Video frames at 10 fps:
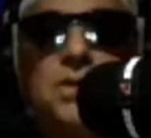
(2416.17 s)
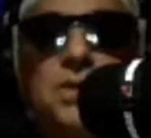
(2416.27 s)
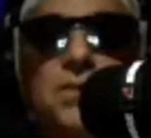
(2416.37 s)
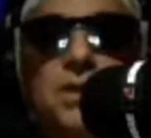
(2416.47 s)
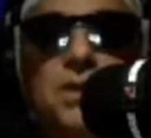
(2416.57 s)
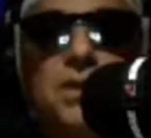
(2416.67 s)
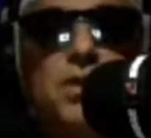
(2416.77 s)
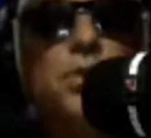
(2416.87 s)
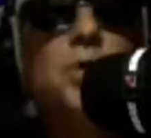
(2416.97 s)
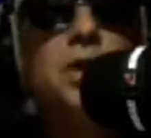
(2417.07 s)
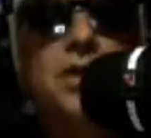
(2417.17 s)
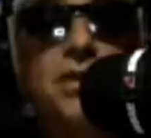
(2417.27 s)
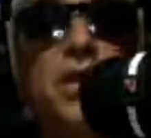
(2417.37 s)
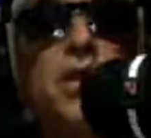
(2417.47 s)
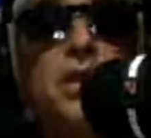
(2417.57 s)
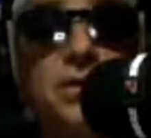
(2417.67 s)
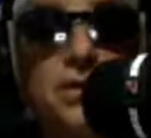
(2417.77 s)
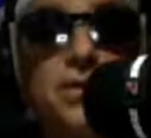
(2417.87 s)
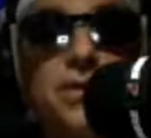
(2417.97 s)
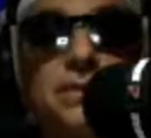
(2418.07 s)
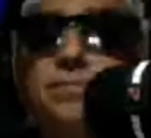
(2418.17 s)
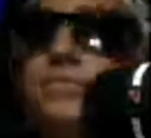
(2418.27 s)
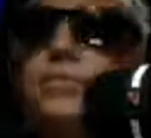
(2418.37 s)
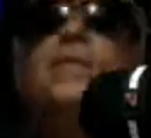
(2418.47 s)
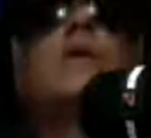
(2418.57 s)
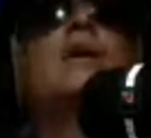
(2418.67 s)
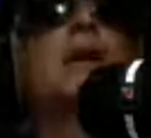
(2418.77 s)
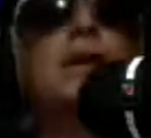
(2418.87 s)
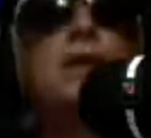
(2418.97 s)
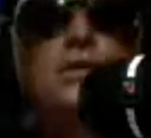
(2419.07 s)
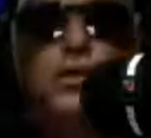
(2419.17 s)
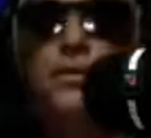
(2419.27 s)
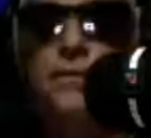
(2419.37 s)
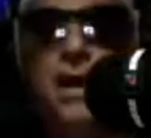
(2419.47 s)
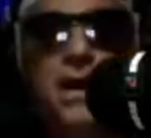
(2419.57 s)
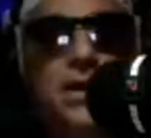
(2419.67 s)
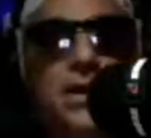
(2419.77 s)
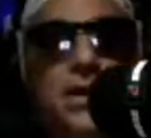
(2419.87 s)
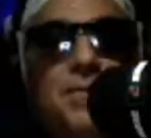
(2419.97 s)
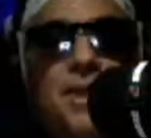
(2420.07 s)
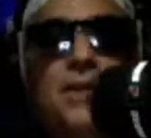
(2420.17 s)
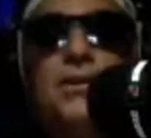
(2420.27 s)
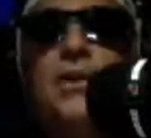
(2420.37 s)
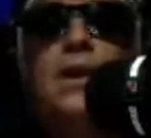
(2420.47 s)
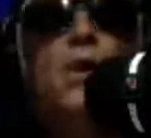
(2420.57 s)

something that you wouldn't have thought of doing, and gets you fired up, man. You're like,